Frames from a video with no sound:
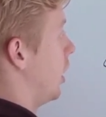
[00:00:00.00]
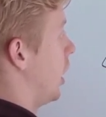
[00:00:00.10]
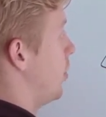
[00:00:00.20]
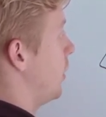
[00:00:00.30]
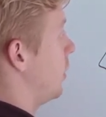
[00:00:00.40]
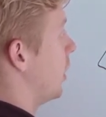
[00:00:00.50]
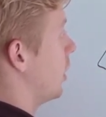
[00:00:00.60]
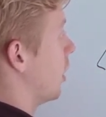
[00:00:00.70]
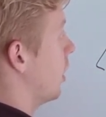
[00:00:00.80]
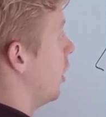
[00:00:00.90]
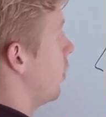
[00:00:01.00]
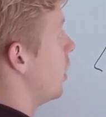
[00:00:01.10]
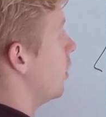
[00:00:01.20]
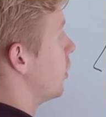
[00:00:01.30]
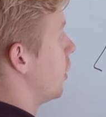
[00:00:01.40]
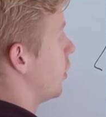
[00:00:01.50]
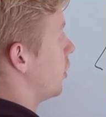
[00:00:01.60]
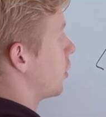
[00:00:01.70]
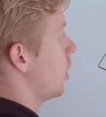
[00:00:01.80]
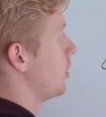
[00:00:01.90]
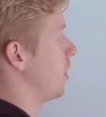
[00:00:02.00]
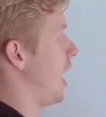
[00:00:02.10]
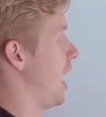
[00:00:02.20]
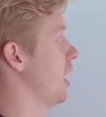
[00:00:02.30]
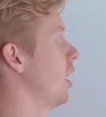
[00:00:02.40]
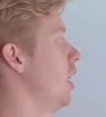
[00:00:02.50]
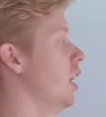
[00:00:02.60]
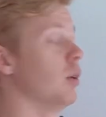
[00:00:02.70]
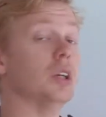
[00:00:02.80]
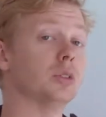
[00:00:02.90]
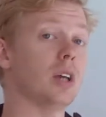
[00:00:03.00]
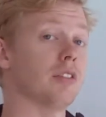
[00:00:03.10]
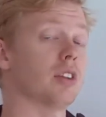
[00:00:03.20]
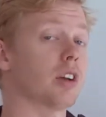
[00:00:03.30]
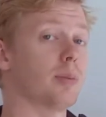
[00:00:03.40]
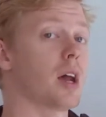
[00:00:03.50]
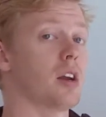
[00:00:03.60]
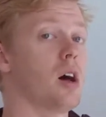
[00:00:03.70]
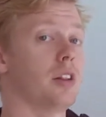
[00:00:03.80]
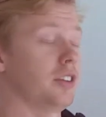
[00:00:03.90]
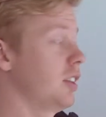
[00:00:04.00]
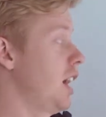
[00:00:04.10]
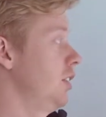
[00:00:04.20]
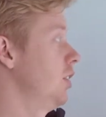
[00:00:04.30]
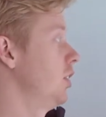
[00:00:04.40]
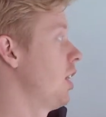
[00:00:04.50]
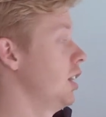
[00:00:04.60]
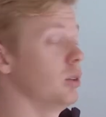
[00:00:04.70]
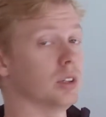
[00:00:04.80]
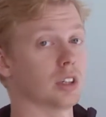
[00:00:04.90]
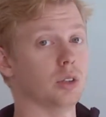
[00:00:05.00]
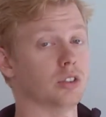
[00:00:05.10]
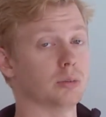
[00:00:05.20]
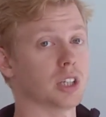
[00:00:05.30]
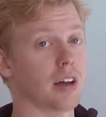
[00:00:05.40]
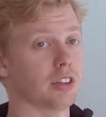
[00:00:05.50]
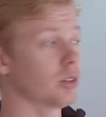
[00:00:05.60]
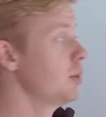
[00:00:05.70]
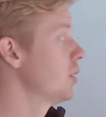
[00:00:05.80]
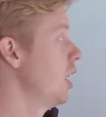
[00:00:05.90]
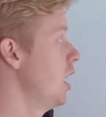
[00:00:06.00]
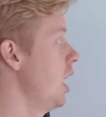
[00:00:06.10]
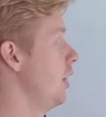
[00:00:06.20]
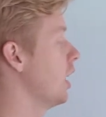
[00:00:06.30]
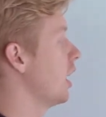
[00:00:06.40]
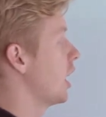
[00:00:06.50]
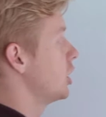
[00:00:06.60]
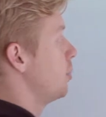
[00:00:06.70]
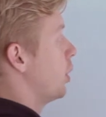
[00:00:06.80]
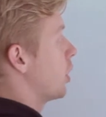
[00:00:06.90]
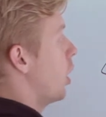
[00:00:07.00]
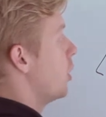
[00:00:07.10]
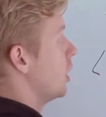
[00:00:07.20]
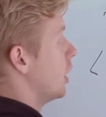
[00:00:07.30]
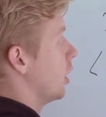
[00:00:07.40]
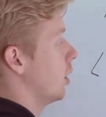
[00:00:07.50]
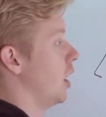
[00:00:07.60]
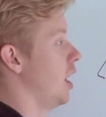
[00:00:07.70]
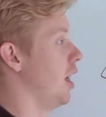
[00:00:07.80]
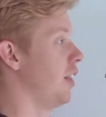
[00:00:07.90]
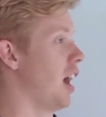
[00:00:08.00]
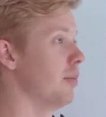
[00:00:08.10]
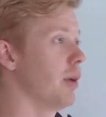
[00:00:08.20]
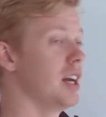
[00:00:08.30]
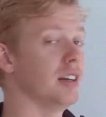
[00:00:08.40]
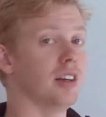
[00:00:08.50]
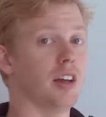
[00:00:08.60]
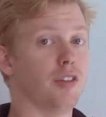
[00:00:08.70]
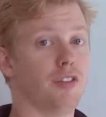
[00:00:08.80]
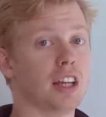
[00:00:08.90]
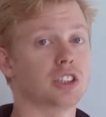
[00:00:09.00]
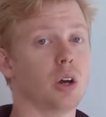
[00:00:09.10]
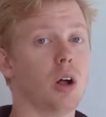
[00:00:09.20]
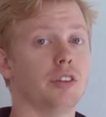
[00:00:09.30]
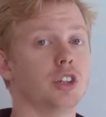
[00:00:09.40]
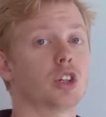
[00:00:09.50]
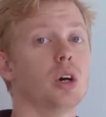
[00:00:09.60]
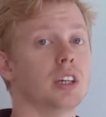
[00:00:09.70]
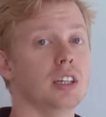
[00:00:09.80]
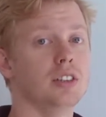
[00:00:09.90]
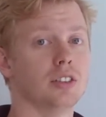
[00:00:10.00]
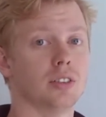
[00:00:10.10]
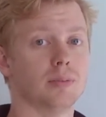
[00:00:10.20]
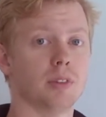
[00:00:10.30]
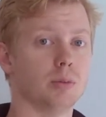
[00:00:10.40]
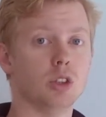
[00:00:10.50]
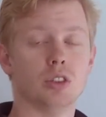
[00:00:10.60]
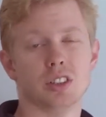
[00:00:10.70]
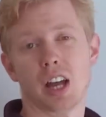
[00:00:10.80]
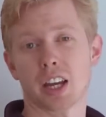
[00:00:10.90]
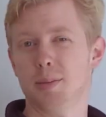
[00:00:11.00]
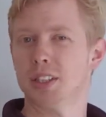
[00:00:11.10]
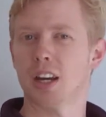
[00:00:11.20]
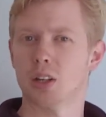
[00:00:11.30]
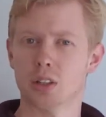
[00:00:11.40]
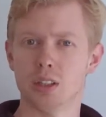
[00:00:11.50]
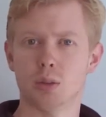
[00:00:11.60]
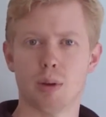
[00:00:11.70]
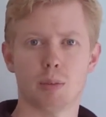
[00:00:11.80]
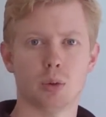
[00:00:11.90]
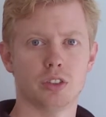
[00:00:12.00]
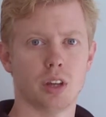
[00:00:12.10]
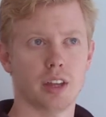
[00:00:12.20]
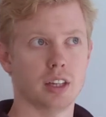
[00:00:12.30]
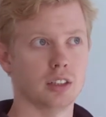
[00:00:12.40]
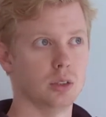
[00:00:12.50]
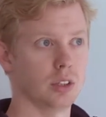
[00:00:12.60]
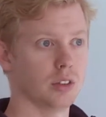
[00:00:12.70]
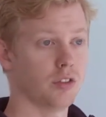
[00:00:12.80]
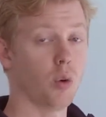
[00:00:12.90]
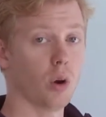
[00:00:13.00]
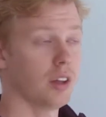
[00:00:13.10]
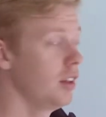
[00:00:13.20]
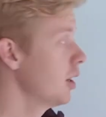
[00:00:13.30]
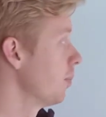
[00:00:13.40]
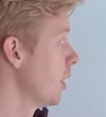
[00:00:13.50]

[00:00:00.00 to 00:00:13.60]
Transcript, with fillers: in particular, if it uses the script tag, which we haven't talked about at all in this class, this is how you would include some JavaScript, they can actually put code in here that might fetch all of your cookies using document.cookie. Remember, we saw that in Unit 4, I think.